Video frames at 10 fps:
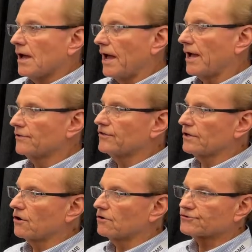and
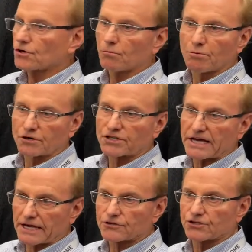then also
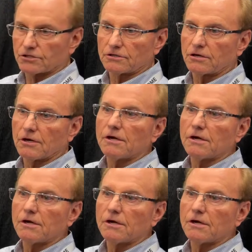protection